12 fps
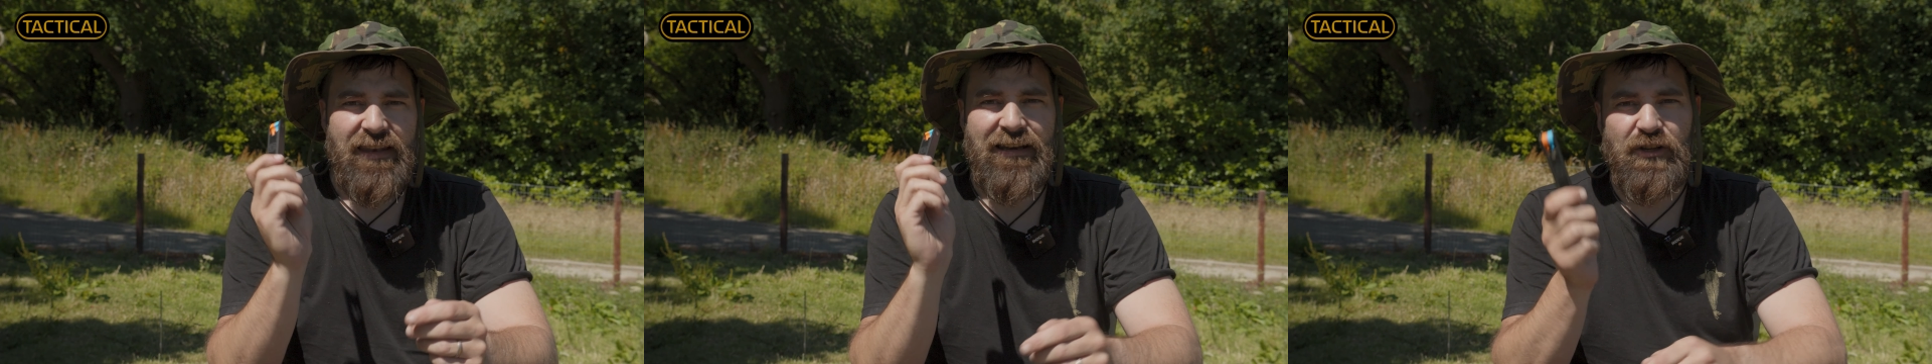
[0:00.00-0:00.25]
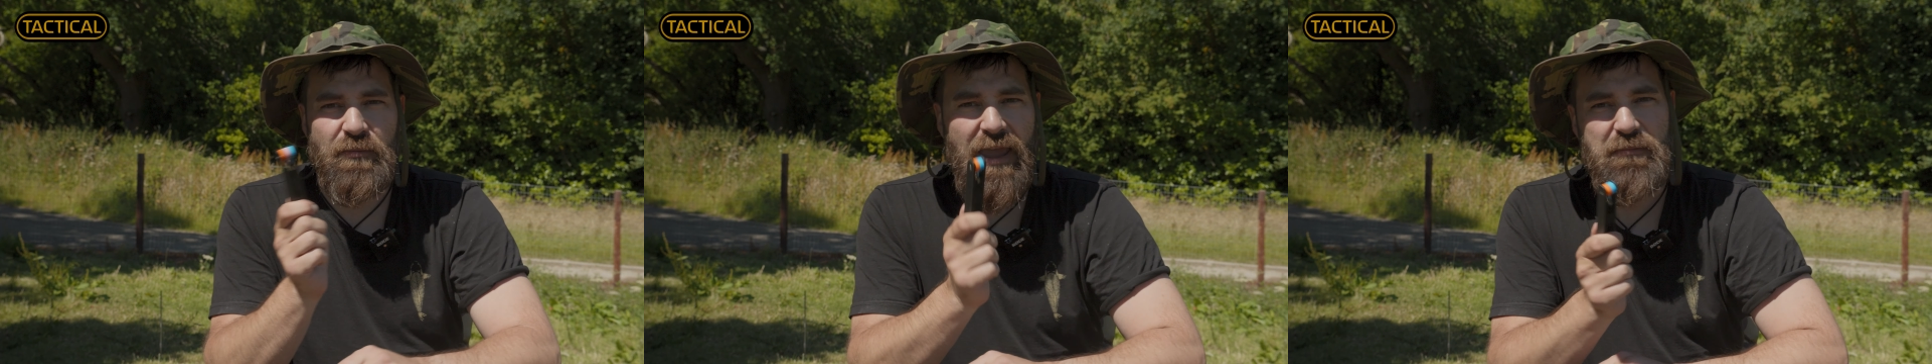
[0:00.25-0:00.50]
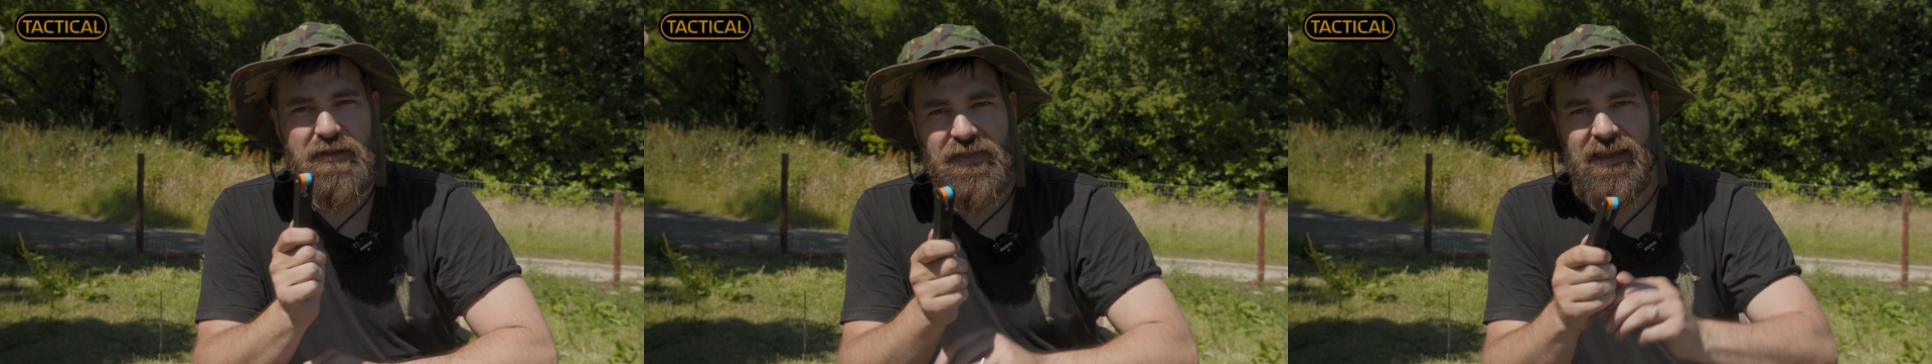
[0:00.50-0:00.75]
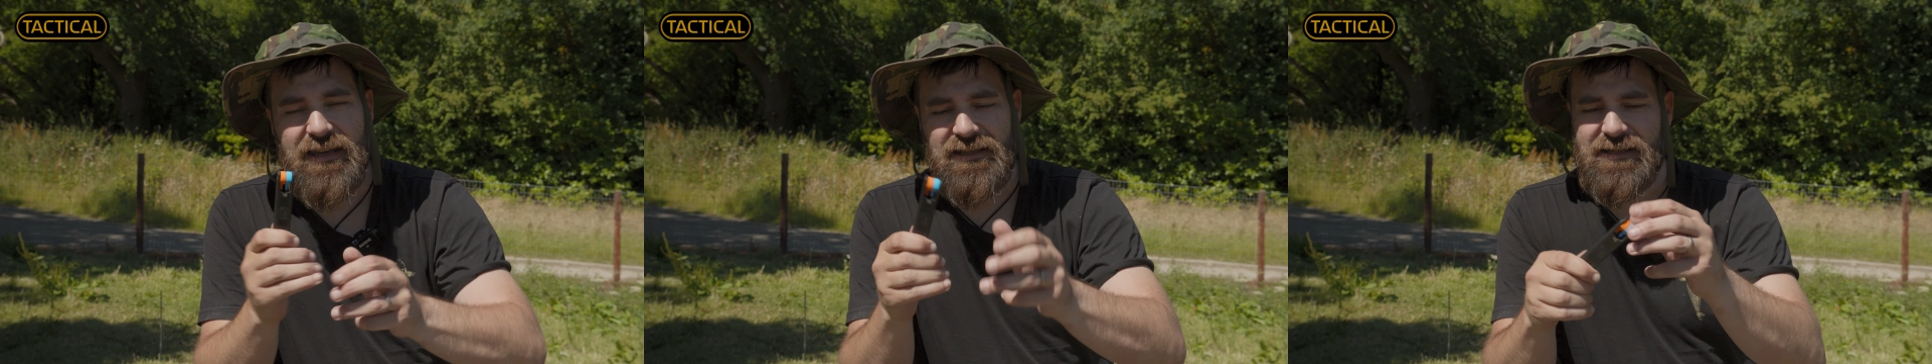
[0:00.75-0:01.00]
Now you may be
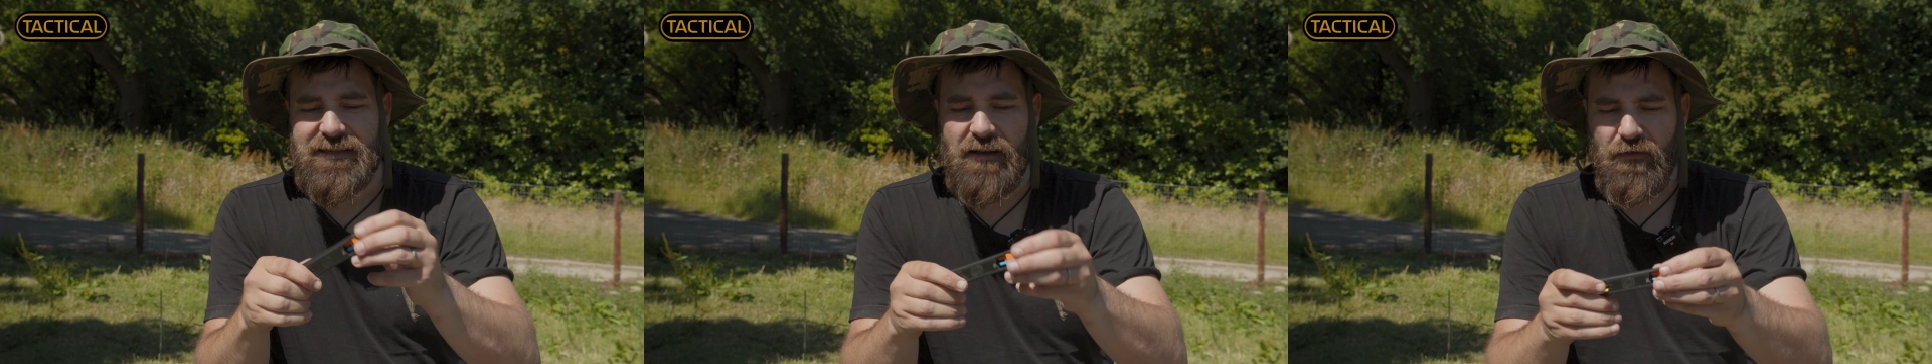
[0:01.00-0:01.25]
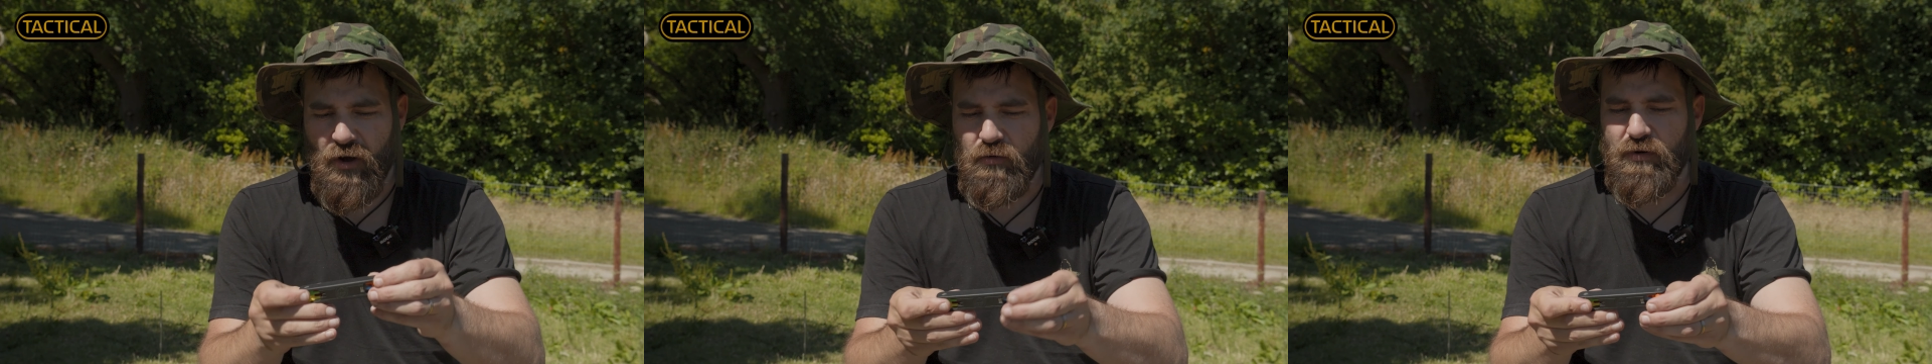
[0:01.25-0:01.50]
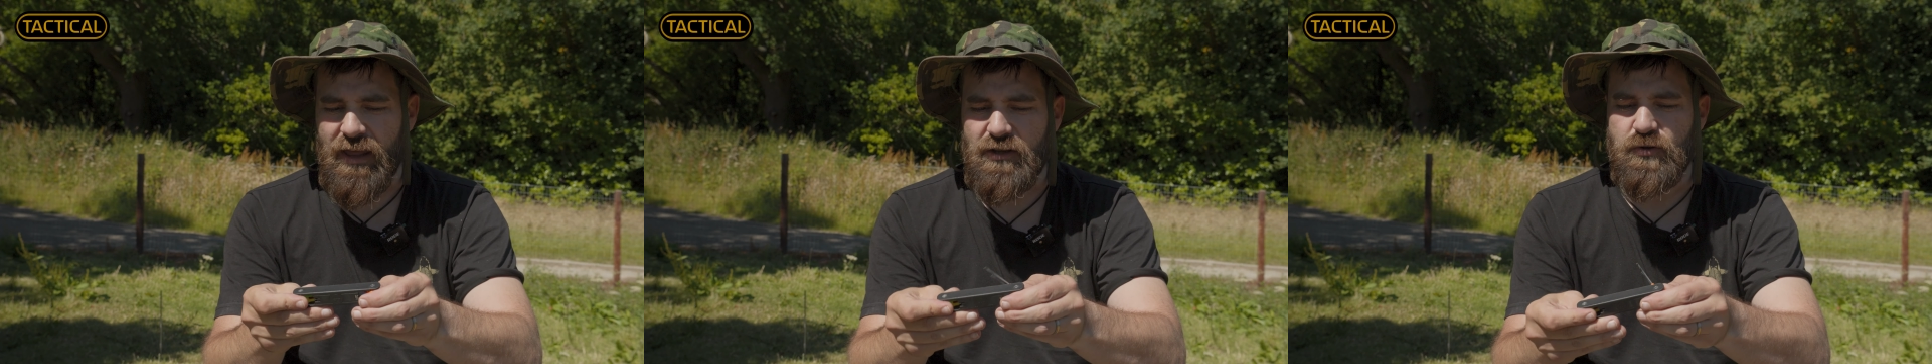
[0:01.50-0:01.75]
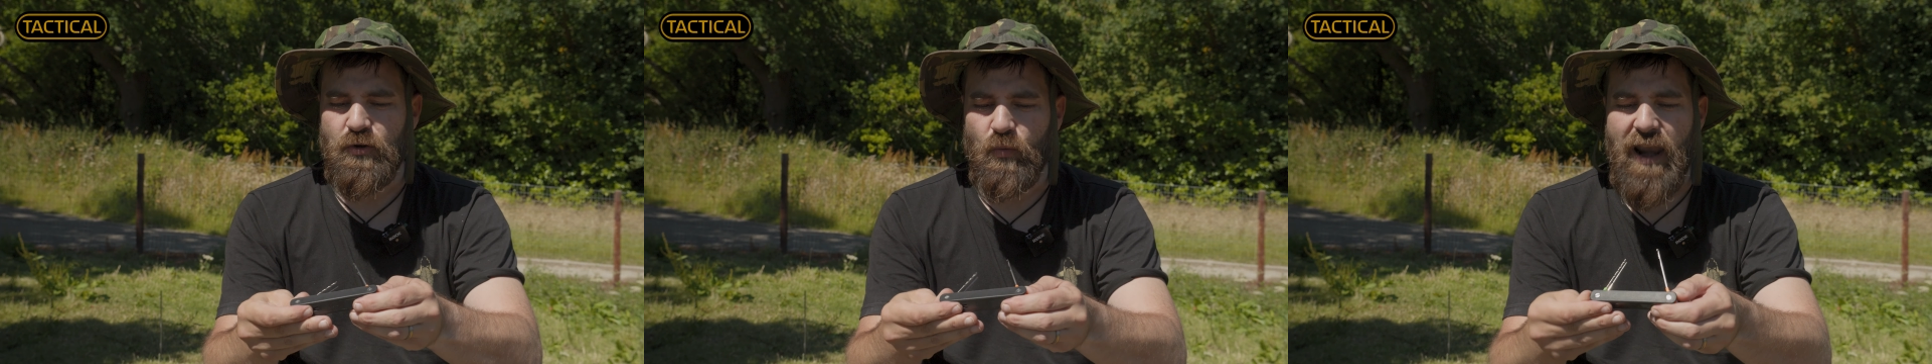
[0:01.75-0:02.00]
thinking to yourself, oh well
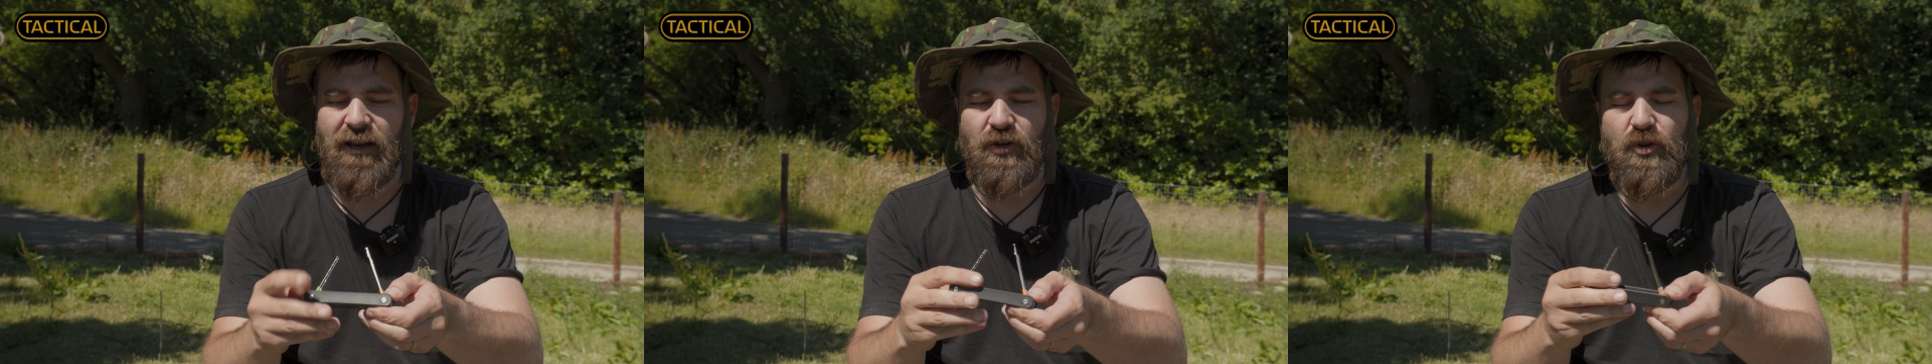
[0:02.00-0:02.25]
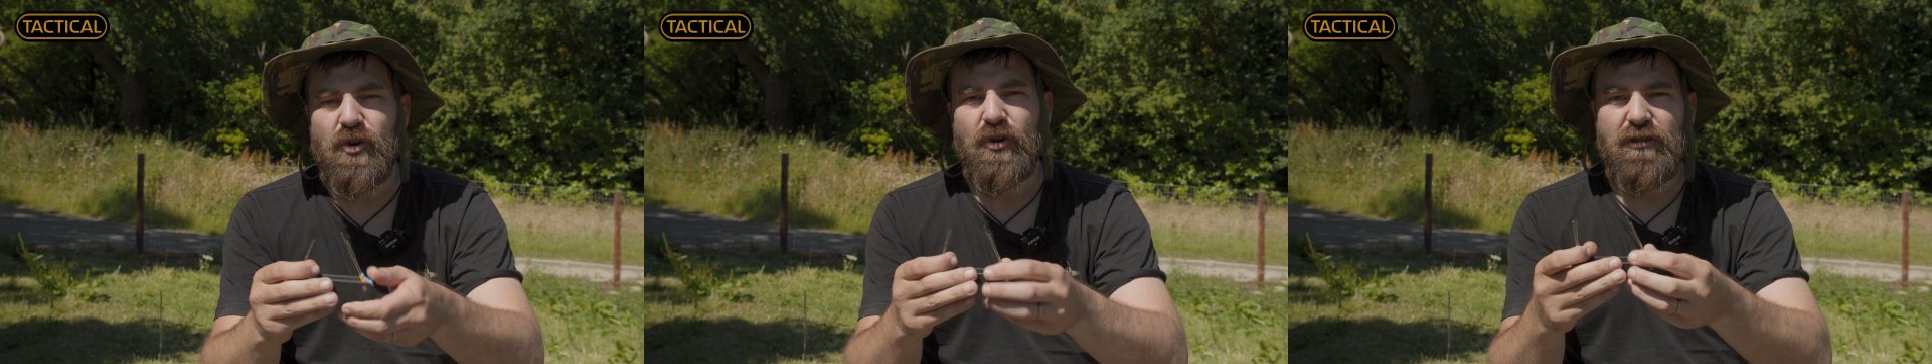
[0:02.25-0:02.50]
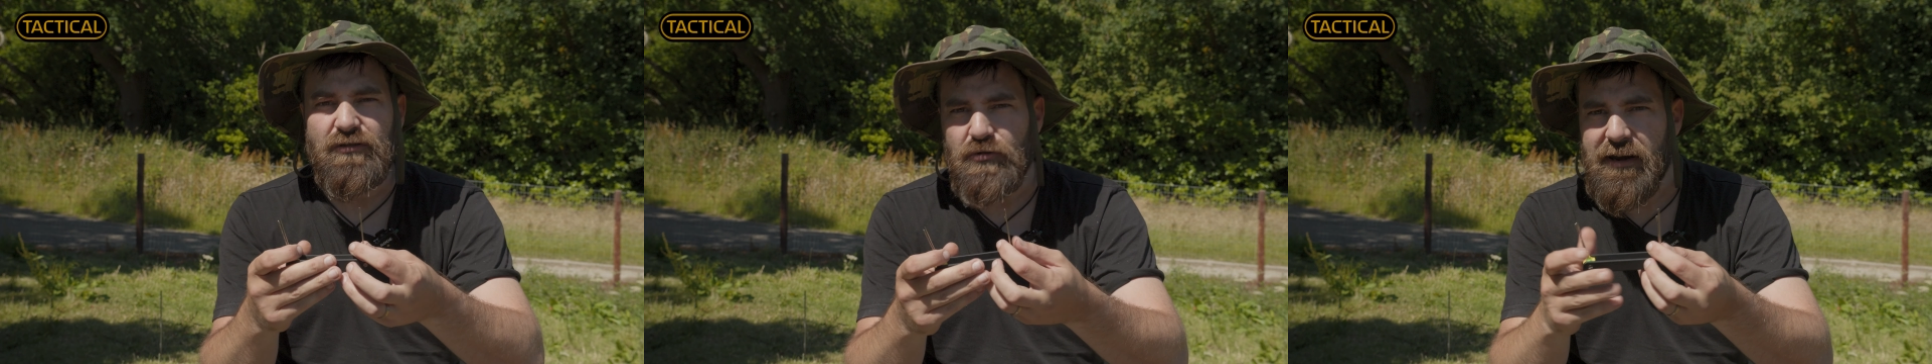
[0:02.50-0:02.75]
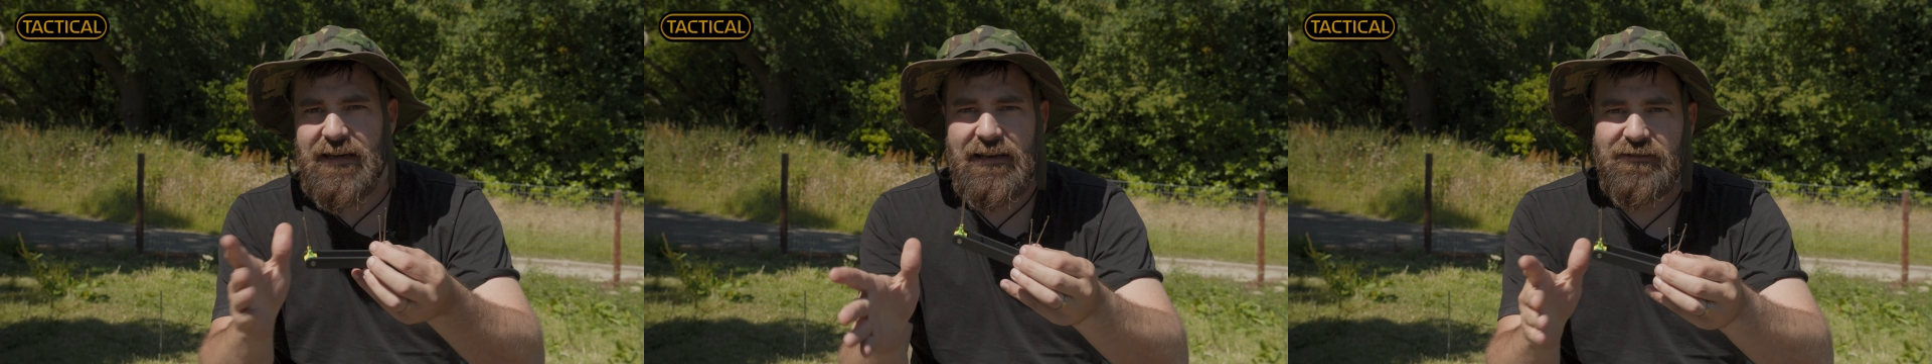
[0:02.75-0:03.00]
that's all well and good,
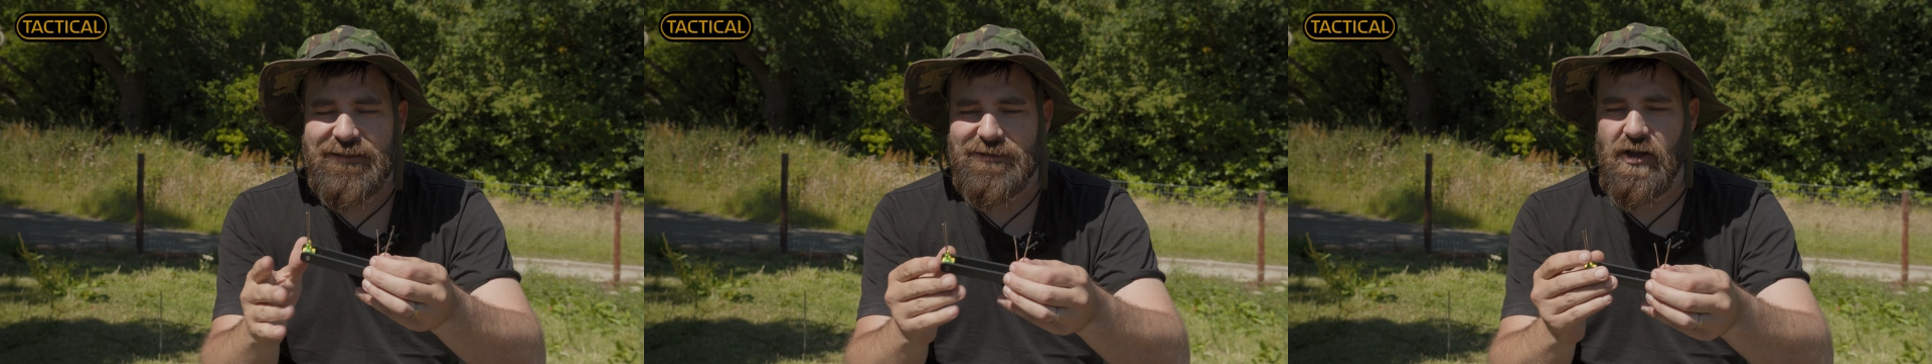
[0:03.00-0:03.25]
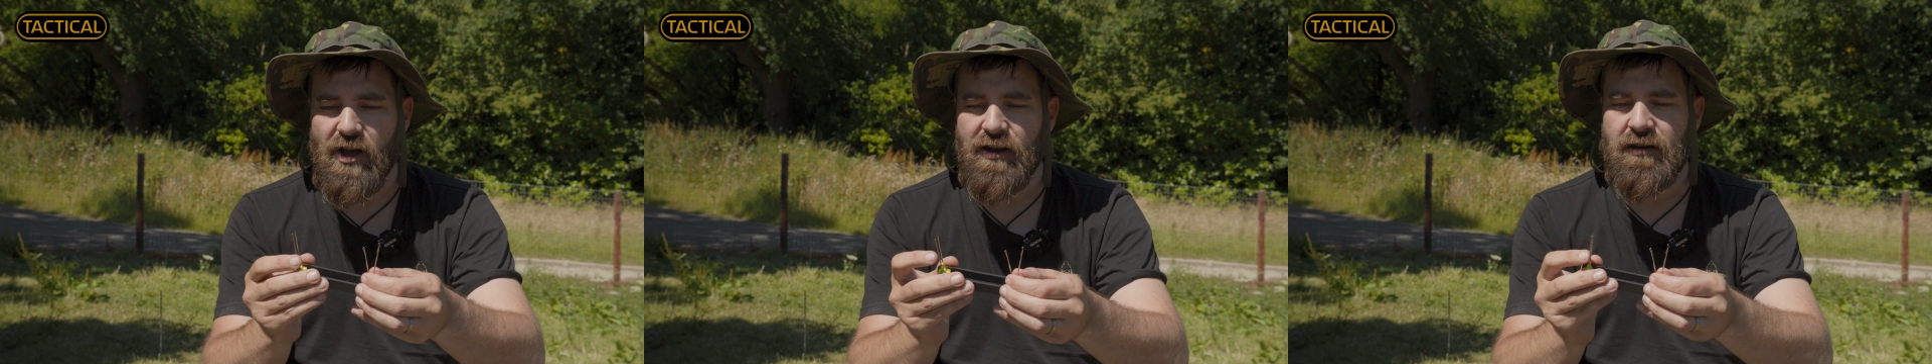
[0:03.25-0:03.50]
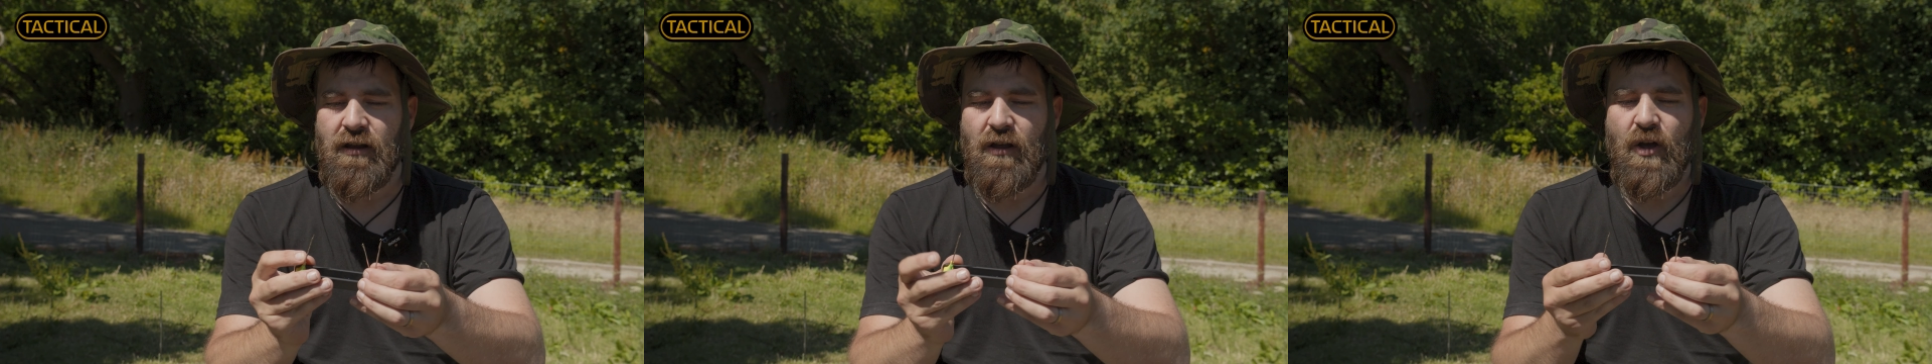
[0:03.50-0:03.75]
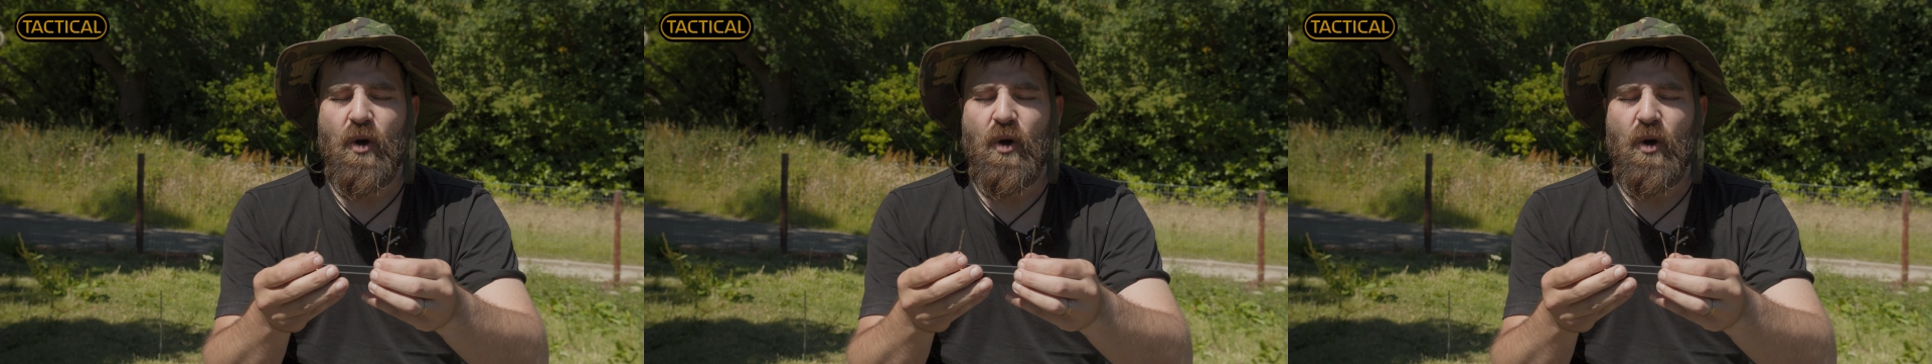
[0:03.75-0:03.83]
great little design.